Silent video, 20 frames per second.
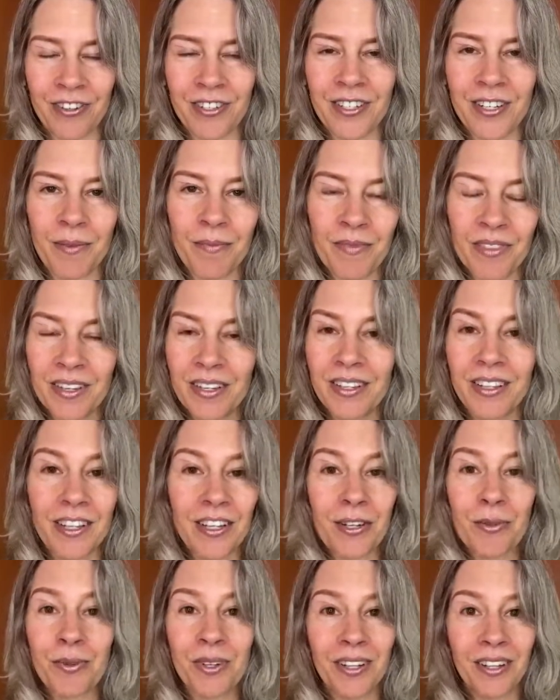something
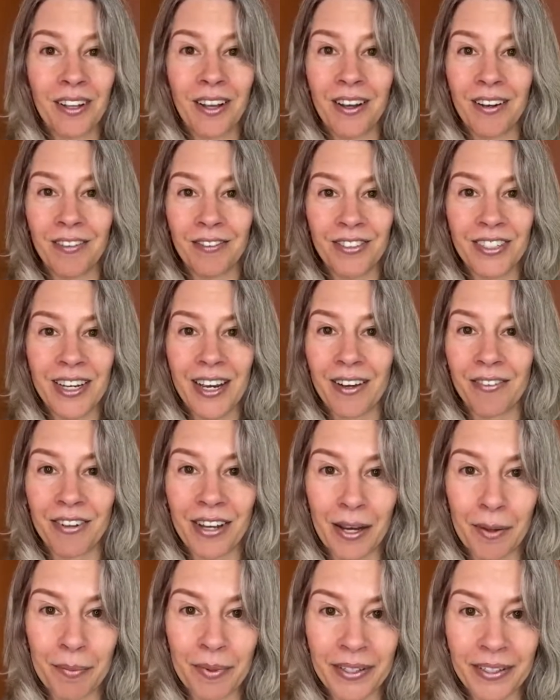that you would love to have
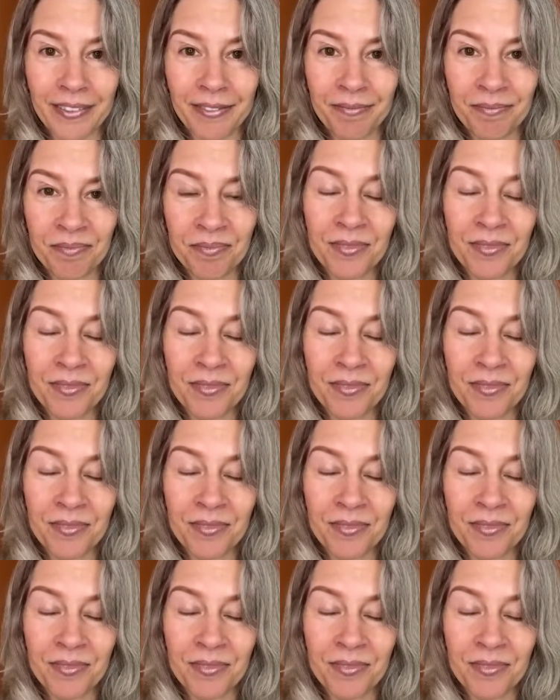happen.